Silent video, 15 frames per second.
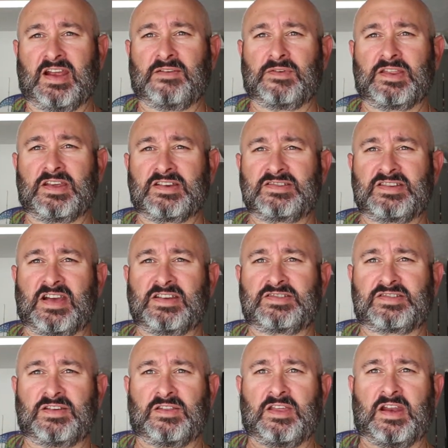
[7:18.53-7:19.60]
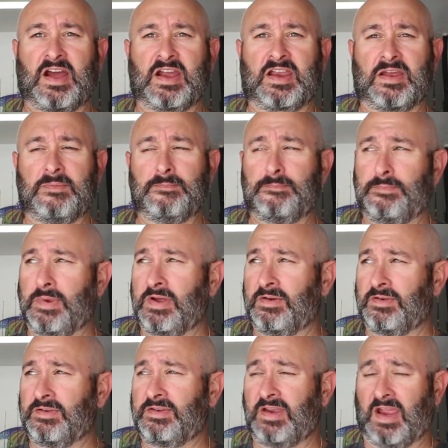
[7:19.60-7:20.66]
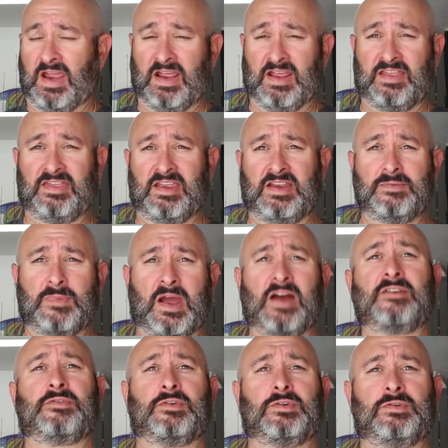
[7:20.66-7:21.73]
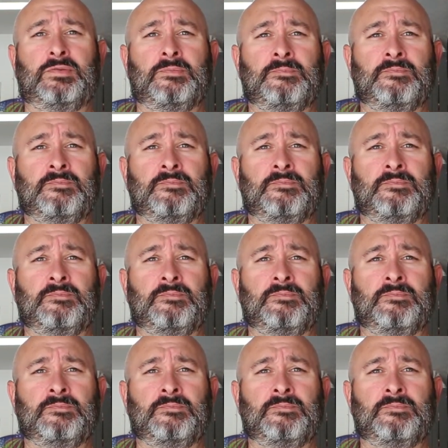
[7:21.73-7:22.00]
everything set so that I can build a thin baffle